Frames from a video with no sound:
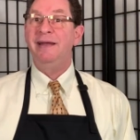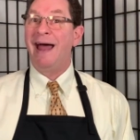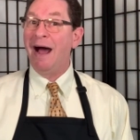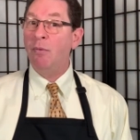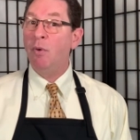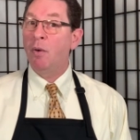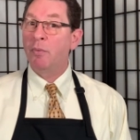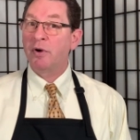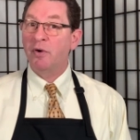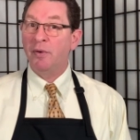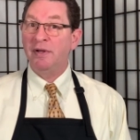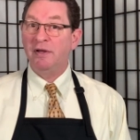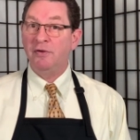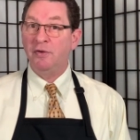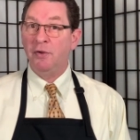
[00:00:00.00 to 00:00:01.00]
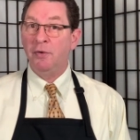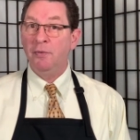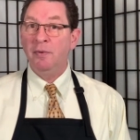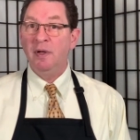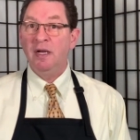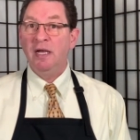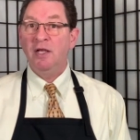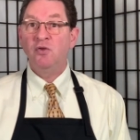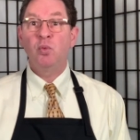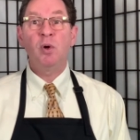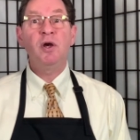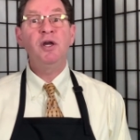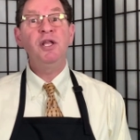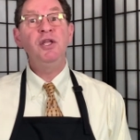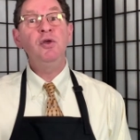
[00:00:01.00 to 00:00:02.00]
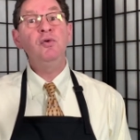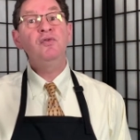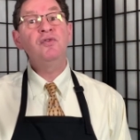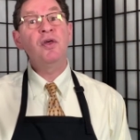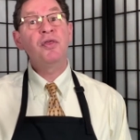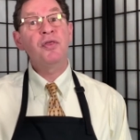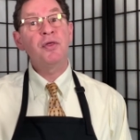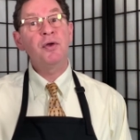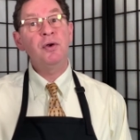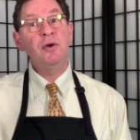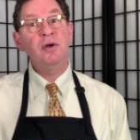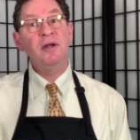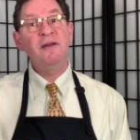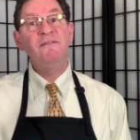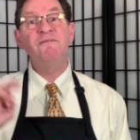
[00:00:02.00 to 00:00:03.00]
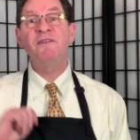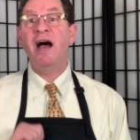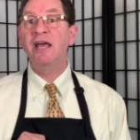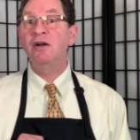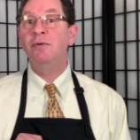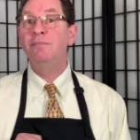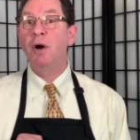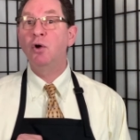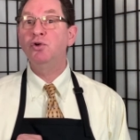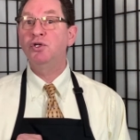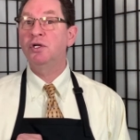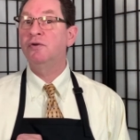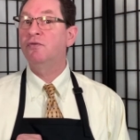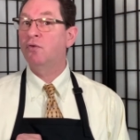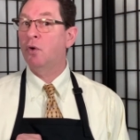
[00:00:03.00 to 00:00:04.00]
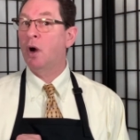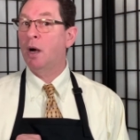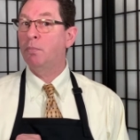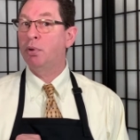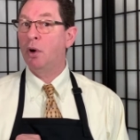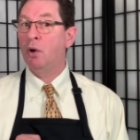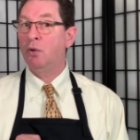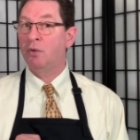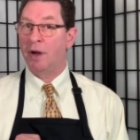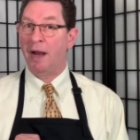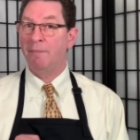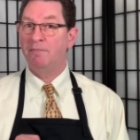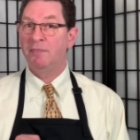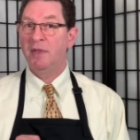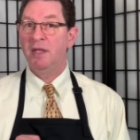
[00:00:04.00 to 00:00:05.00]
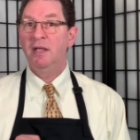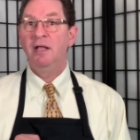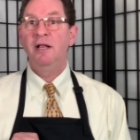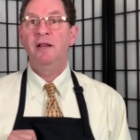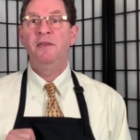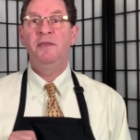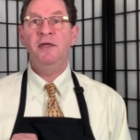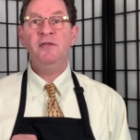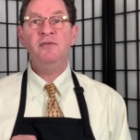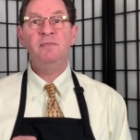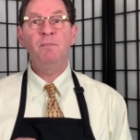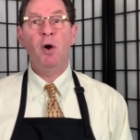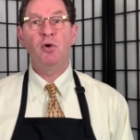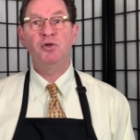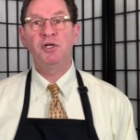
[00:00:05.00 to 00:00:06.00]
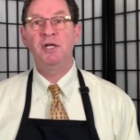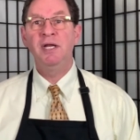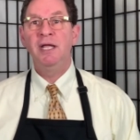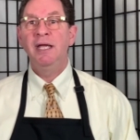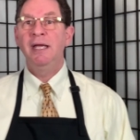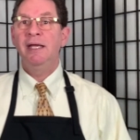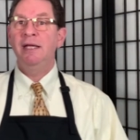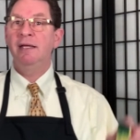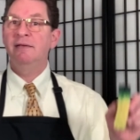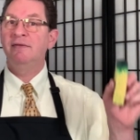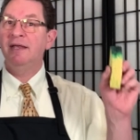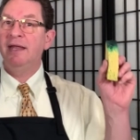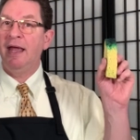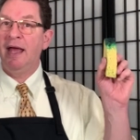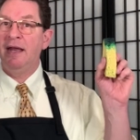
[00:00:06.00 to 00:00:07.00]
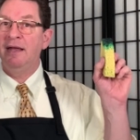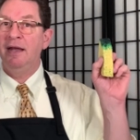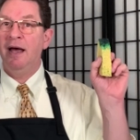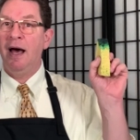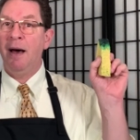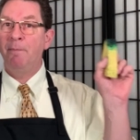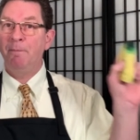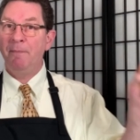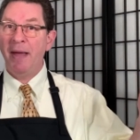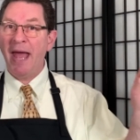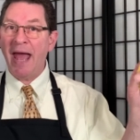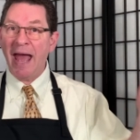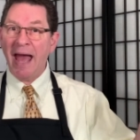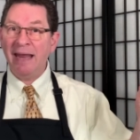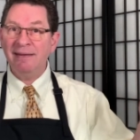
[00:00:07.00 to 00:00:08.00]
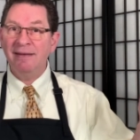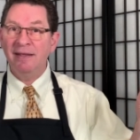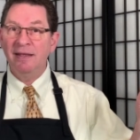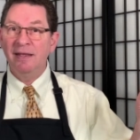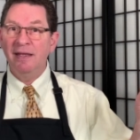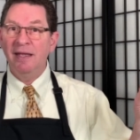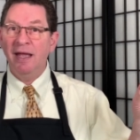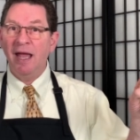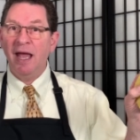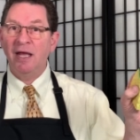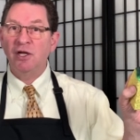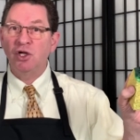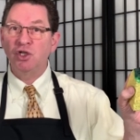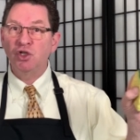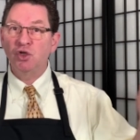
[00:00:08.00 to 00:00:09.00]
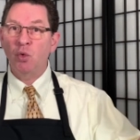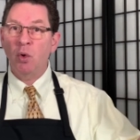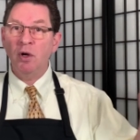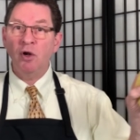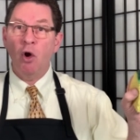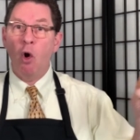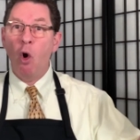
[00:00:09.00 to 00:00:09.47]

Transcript: Now what we're going to do is we're going to use the third and final motion for our program. This motion is again a pat and a short